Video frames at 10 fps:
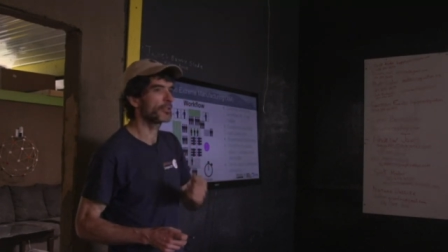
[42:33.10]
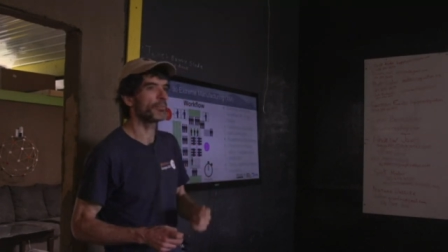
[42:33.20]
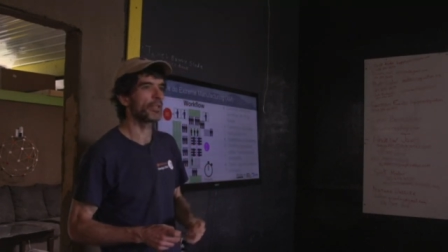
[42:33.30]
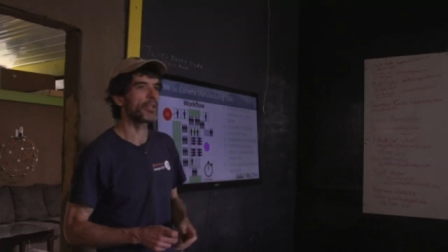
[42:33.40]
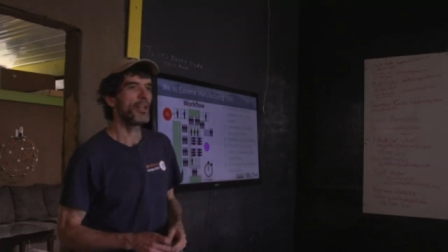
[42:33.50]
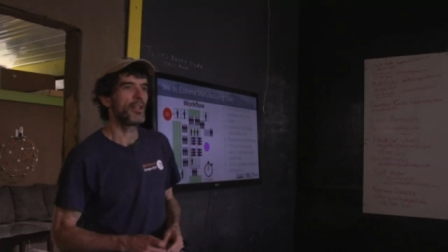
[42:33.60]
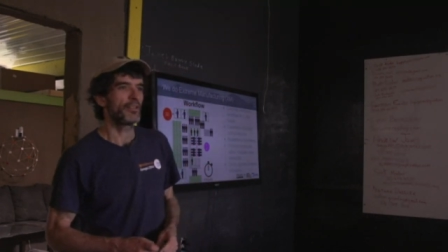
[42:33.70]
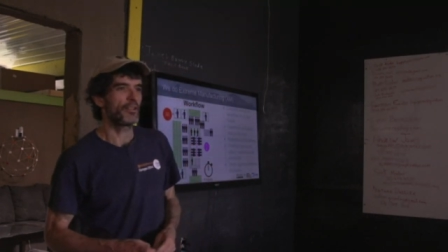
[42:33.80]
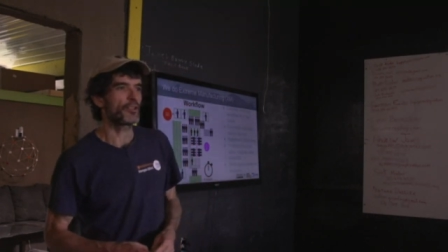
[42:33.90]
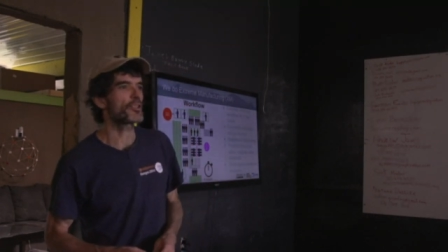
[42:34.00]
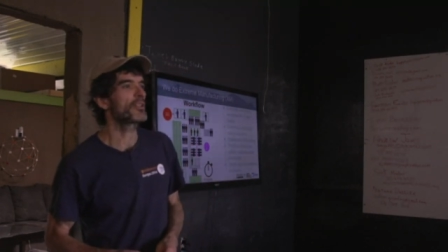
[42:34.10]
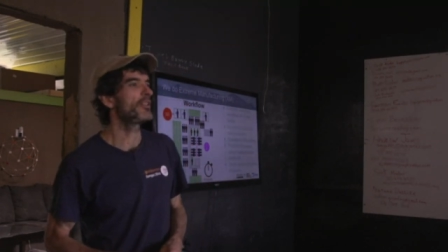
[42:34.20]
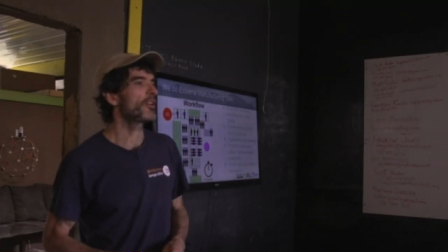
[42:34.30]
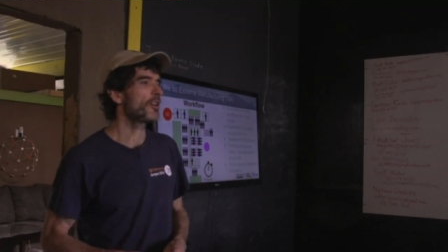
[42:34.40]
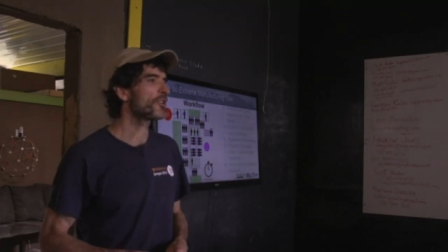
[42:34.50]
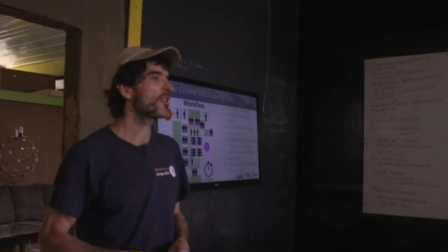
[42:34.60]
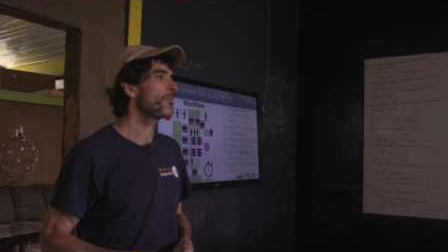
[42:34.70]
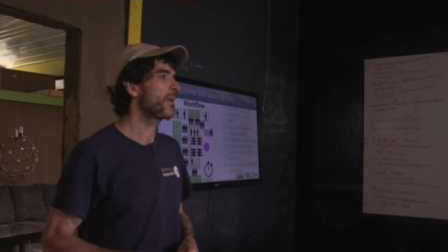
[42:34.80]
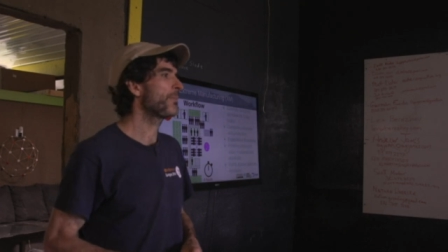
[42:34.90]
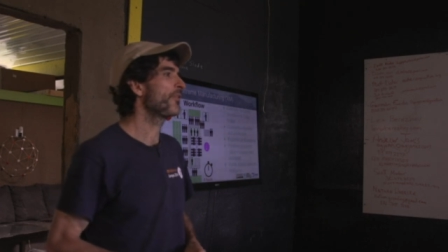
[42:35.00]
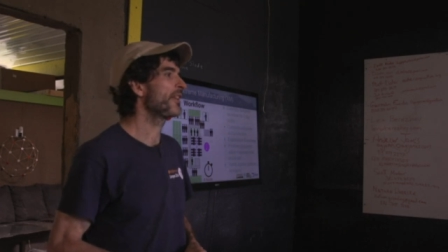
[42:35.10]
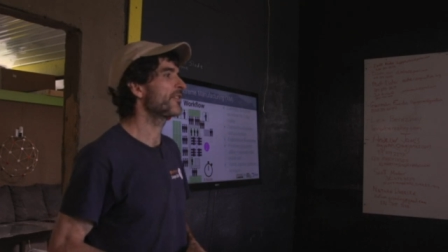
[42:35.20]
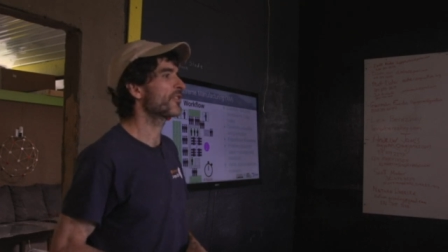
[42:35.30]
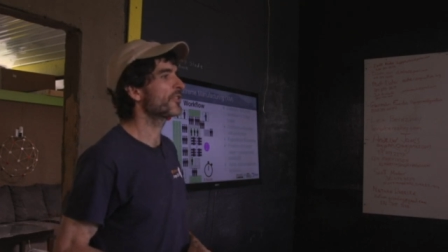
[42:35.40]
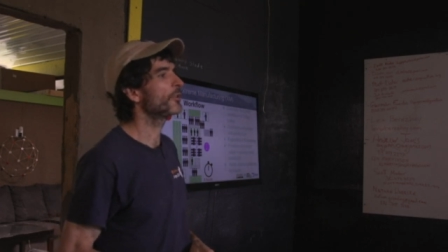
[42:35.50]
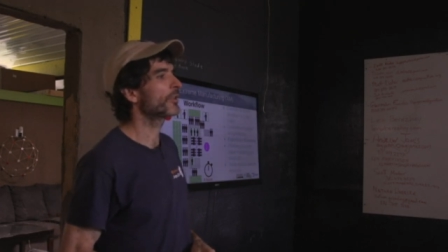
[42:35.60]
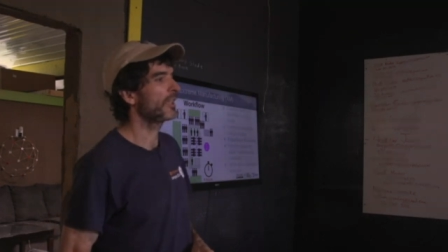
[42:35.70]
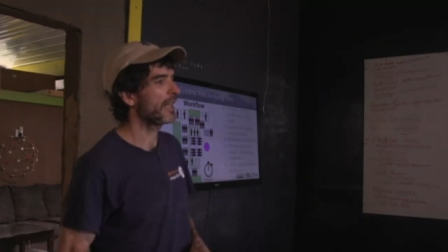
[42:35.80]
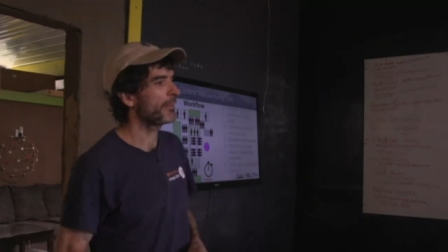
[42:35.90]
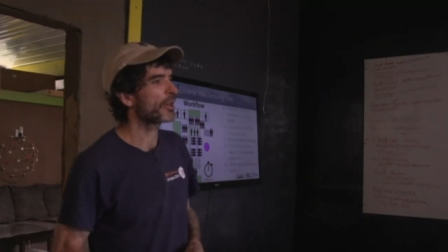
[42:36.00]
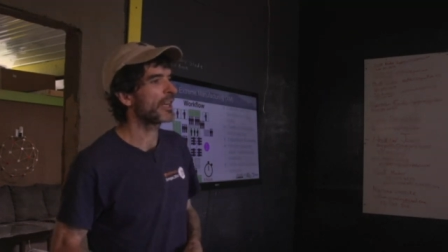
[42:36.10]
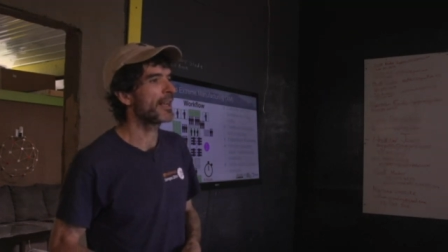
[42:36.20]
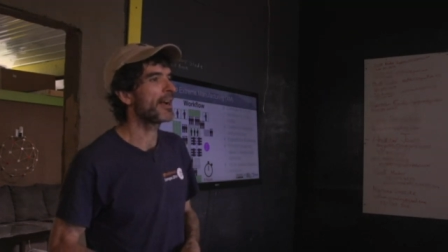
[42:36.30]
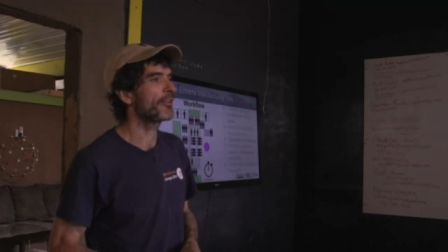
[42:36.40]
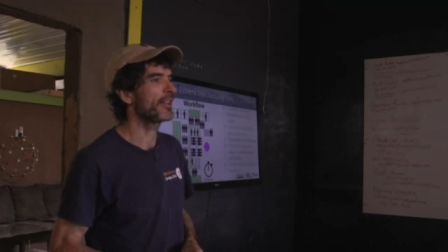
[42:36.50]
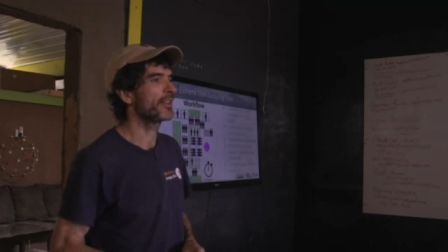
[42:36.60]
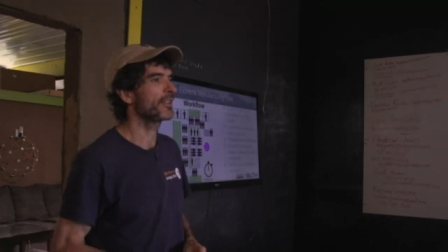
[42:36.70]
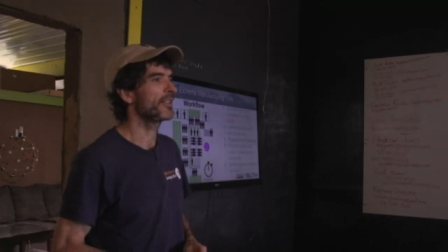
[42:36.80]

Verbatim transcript: into, but there are some people that still claim right now that,